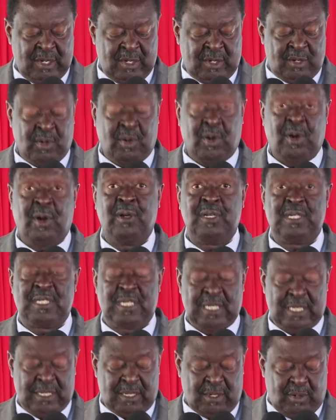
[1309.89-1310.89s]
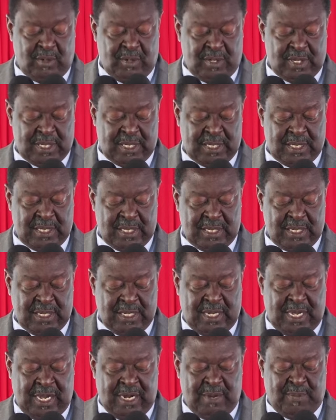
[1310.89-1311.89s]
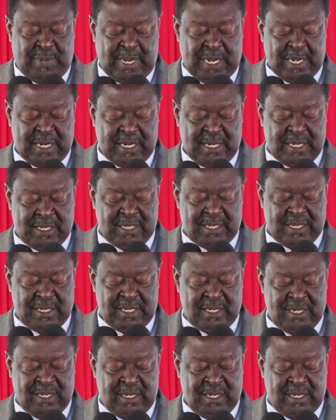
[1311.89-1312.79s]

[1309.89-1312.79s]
To all stakeholders and partners